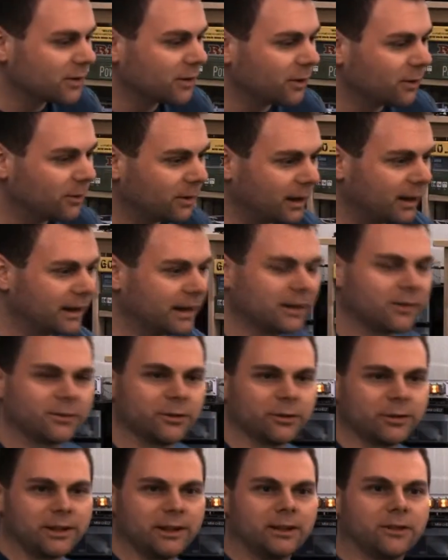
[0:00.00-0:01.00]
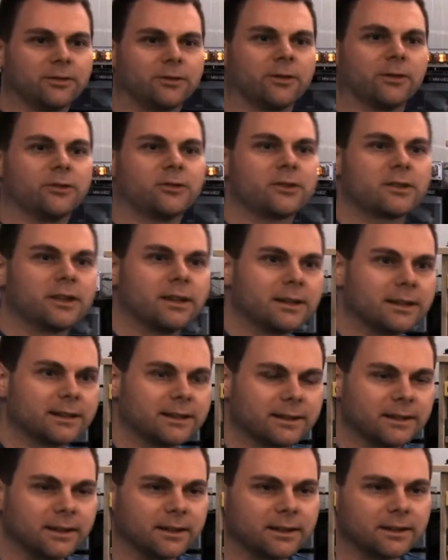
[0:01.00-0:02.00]
So I guess first things first,
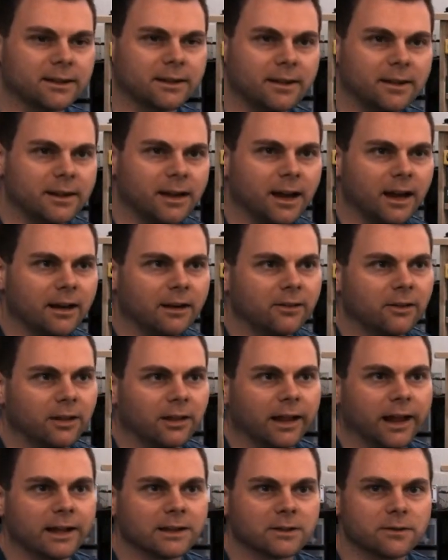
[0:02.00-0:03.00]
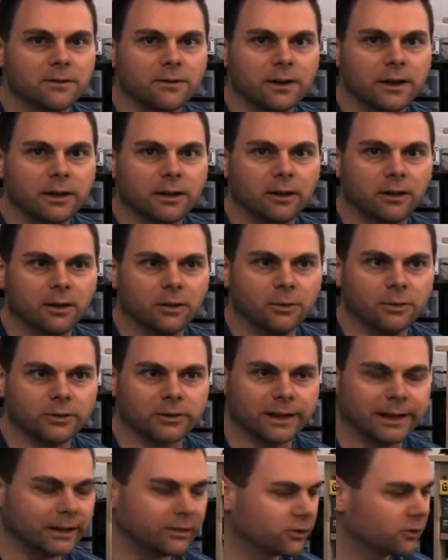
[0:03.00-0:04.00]
since the end of the last video
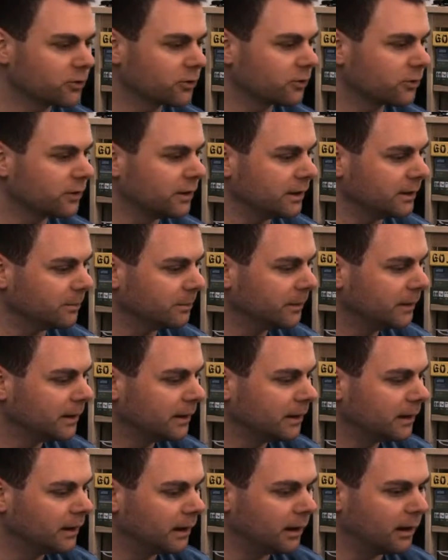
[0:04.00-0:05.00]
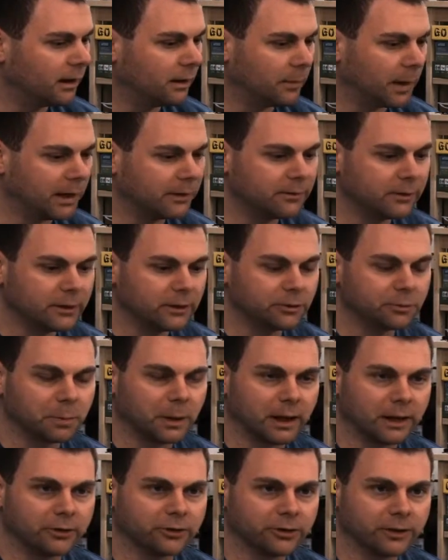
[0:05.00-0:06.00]
slash stream, I
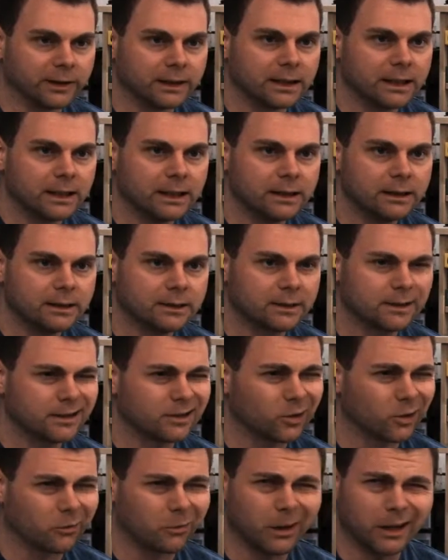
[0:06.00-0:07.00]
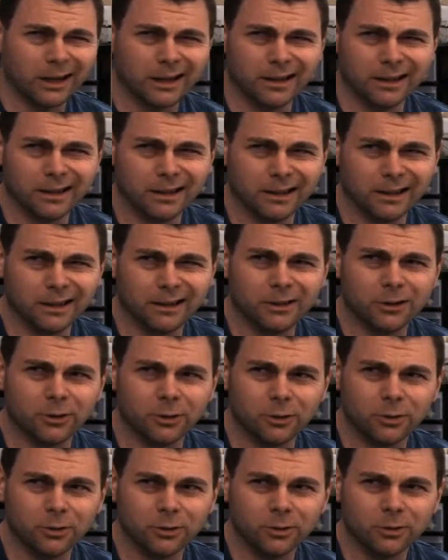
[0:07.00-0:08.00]
finished polishing the keys. It took me
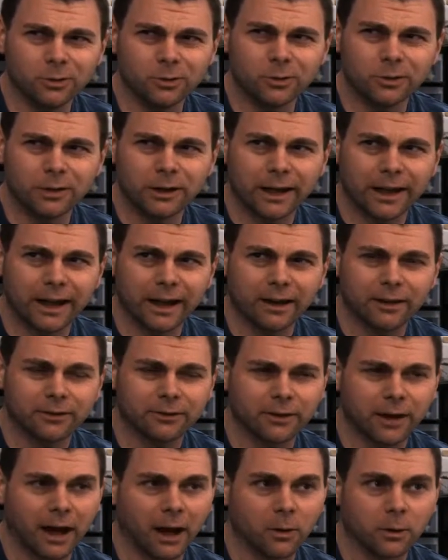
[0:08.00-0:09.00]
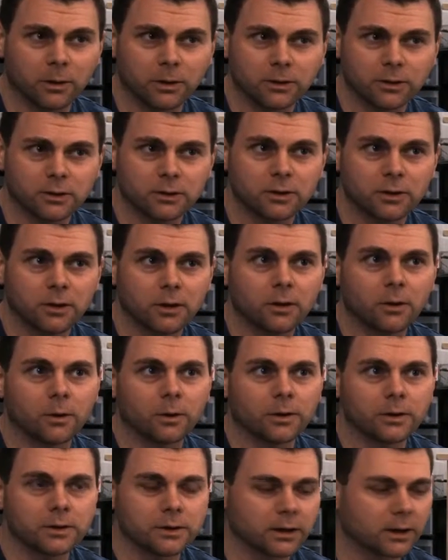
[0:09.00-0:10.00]
2.5 hours
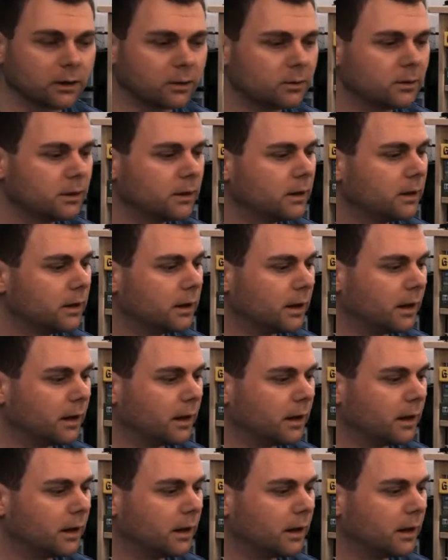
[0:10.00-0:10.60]
or so.